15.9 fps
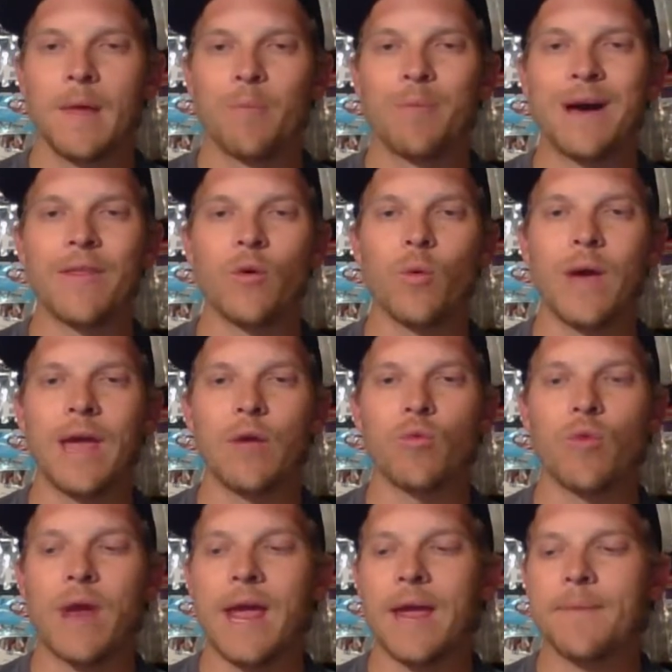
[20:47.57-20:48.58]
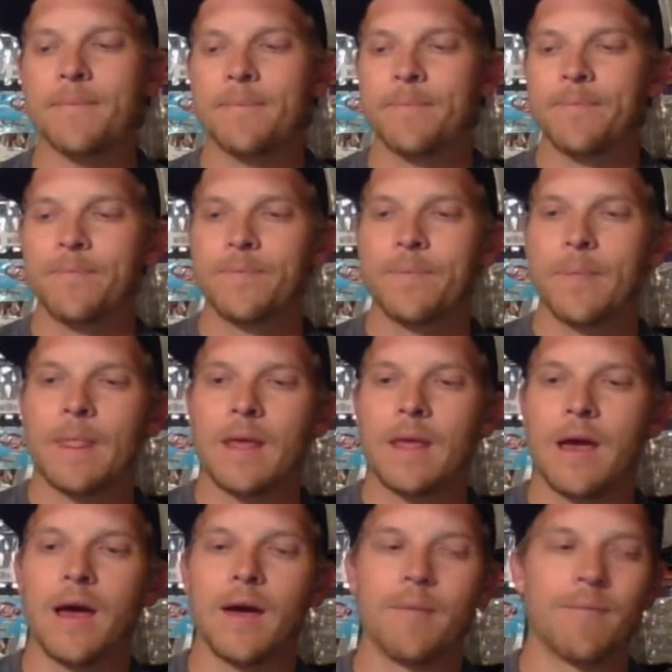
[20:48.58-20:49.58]
By the way, Ray,
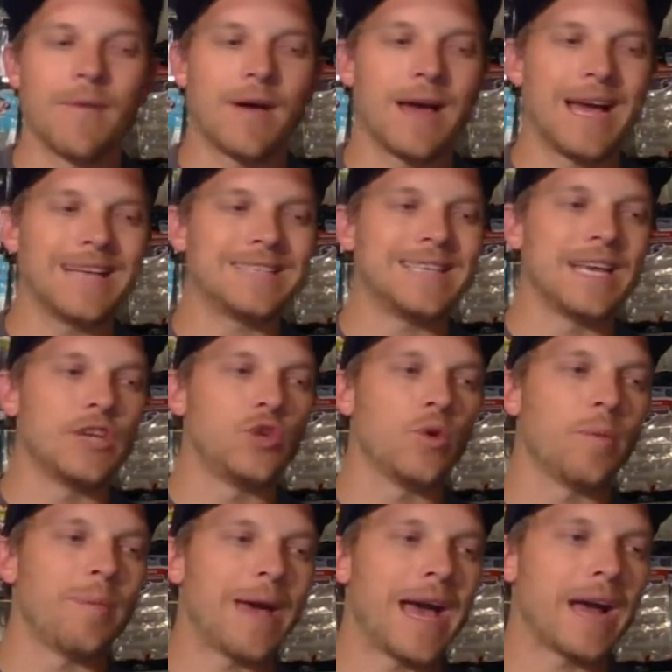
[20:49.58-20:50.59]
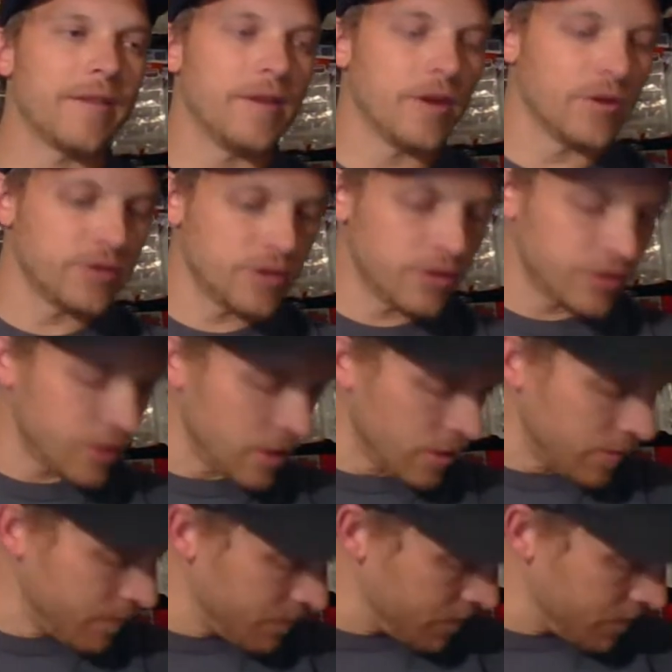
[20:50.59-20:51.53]
um, I sent you a pack of those, so